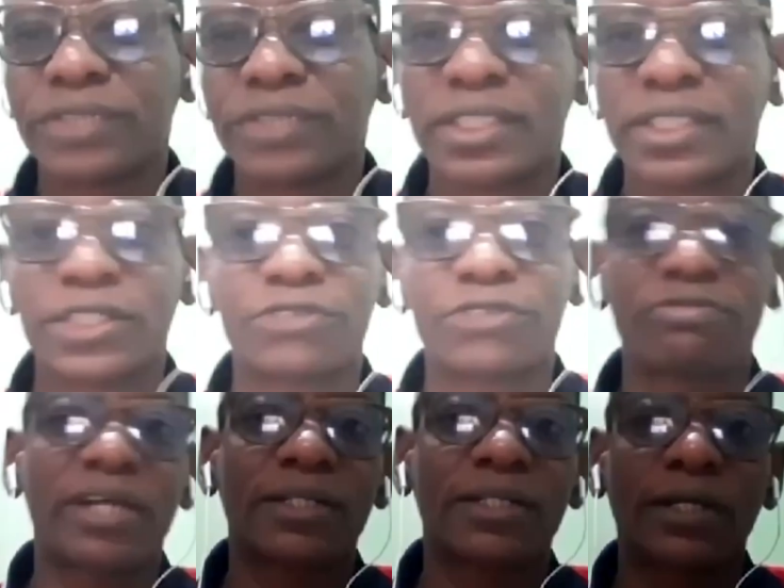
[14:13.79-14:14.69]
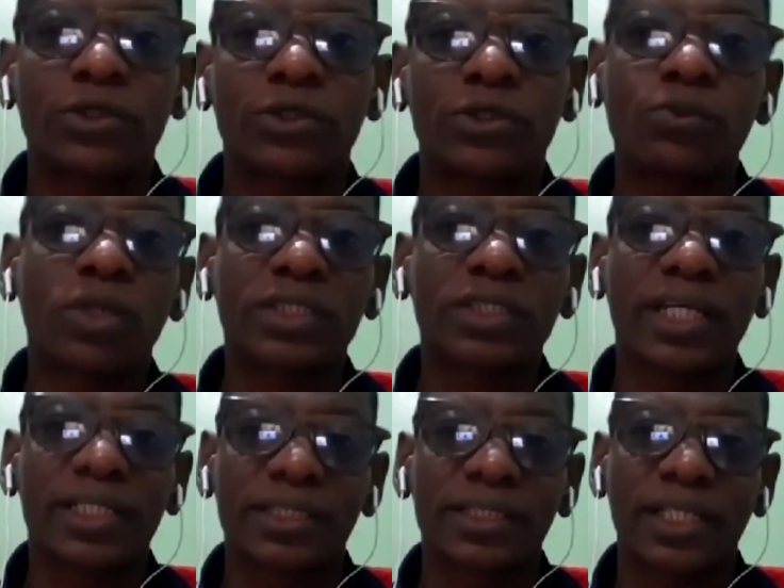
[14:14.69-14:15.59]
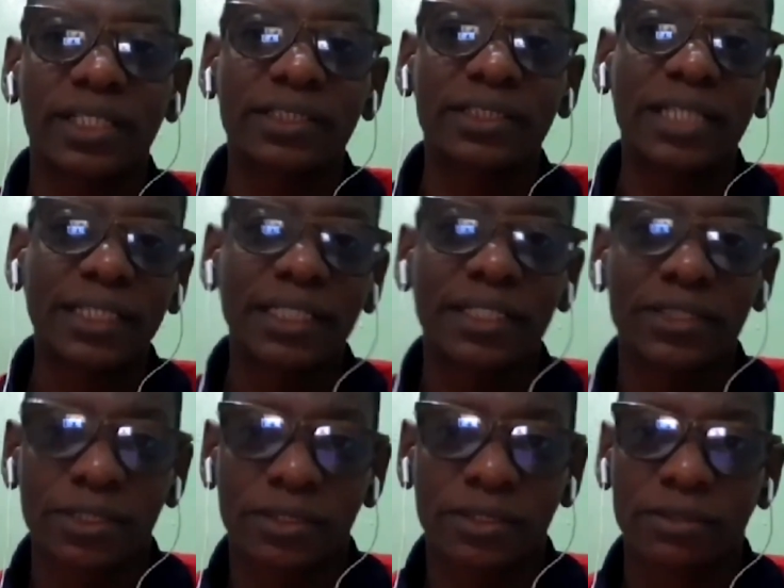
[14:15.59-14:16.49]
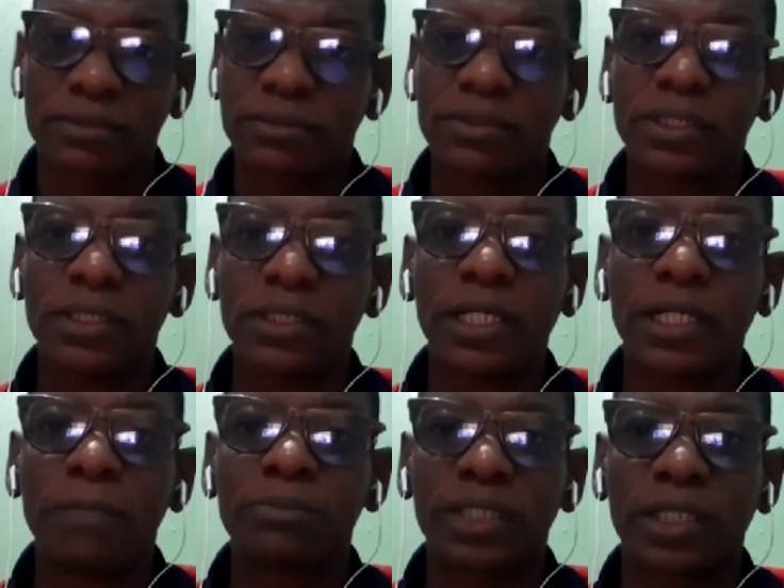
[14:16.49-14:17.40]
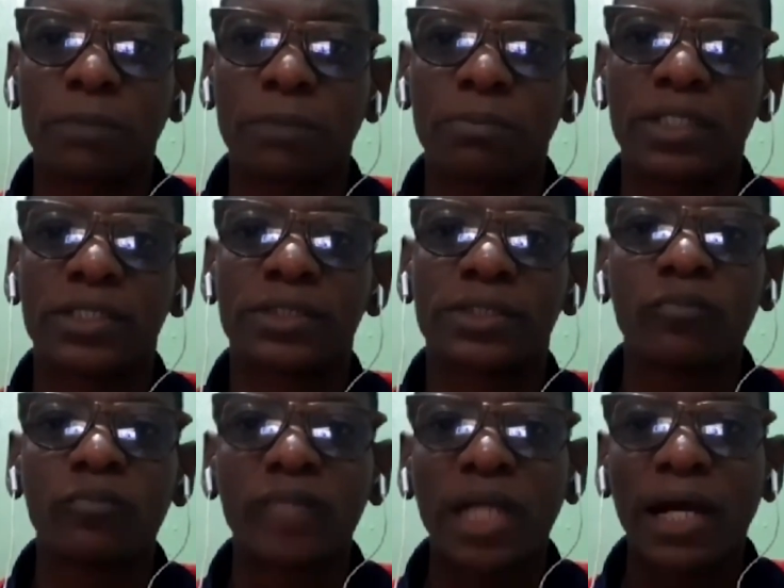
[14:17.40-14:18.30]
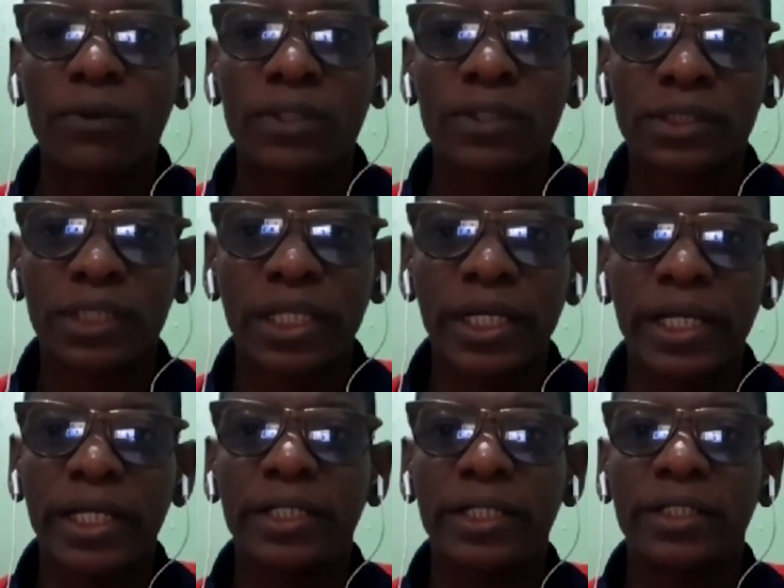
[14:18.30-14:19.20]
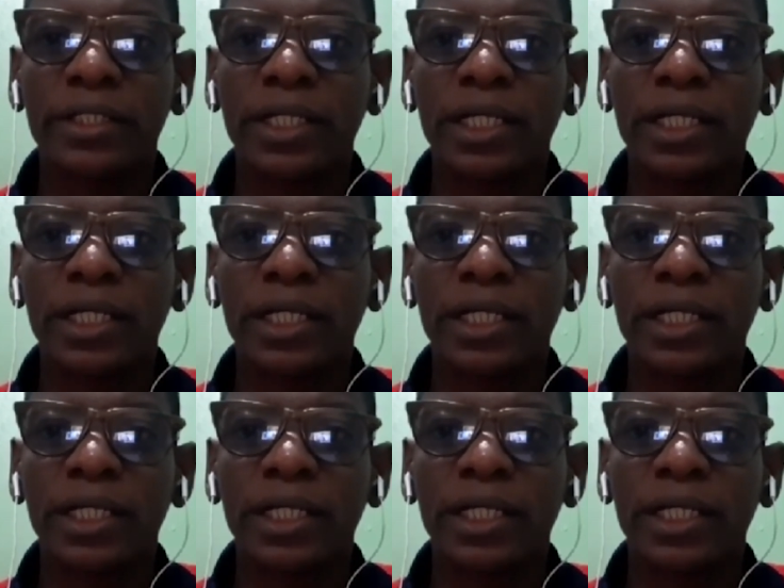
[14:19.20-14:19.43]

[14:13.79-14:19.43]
research to find out to what extent that has taken place. I was in